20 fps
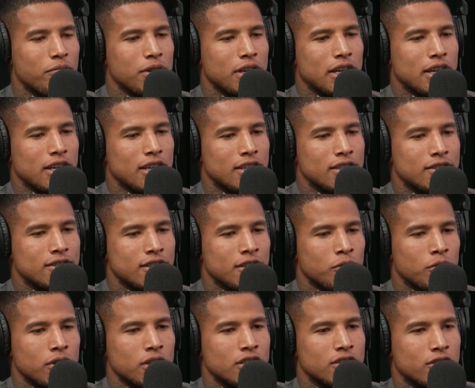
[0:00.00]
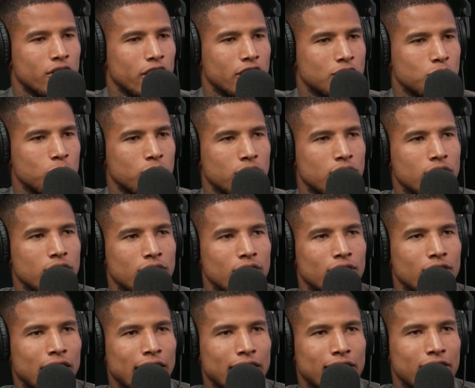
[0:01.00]
because it really starts with
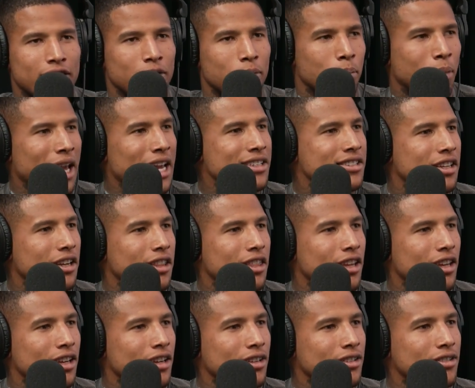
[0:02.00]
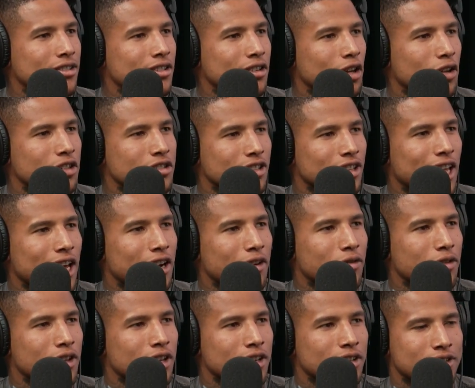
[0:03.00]
like basic things. There's a lot of
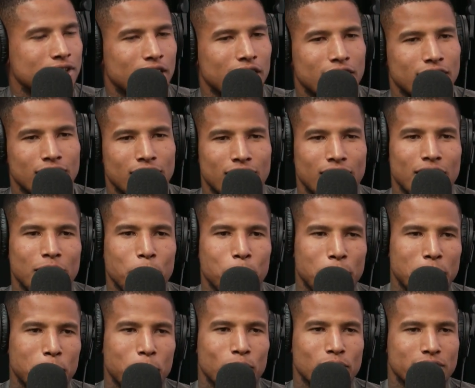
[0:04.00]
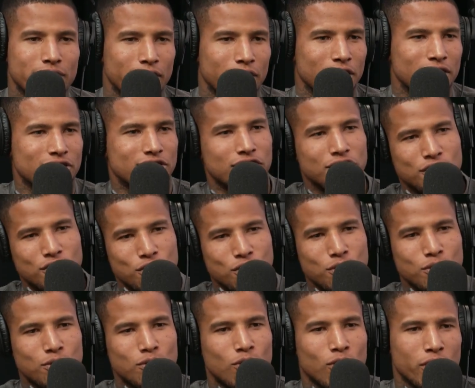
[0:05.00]
things that people tell us to
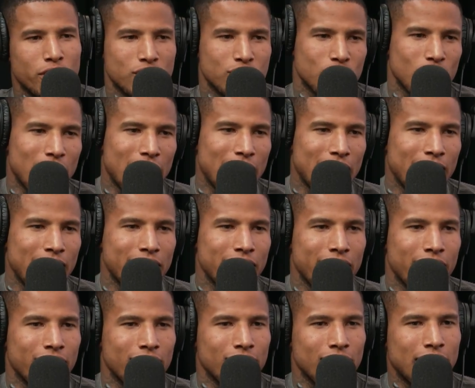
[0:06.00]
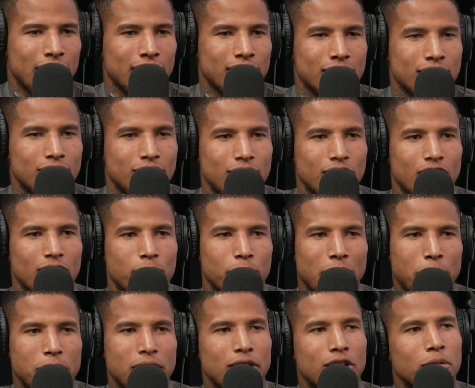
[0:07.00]
do or to try that are like,
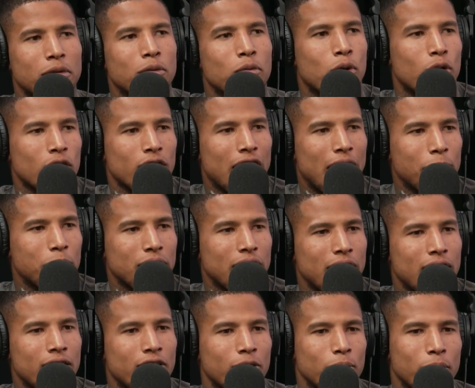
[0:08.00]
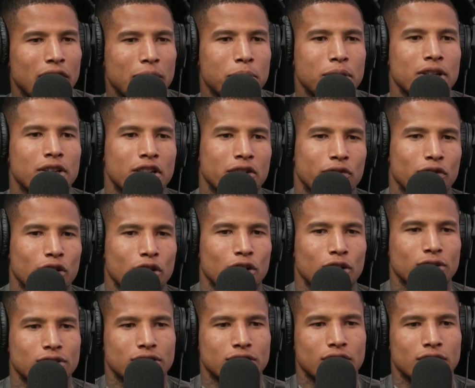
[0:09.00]
maybe a little more complicated or maybe
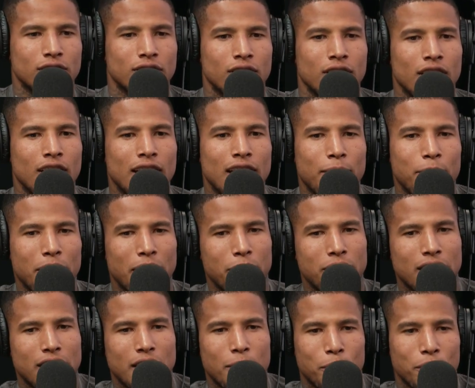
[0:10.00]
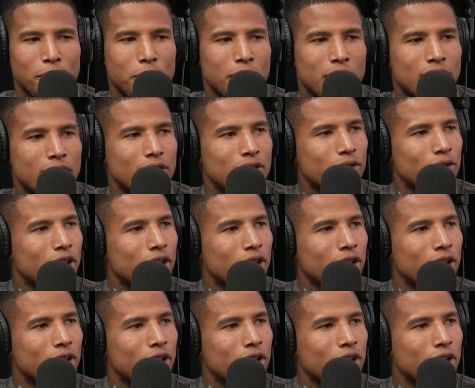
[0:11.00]
difficult to maybe implement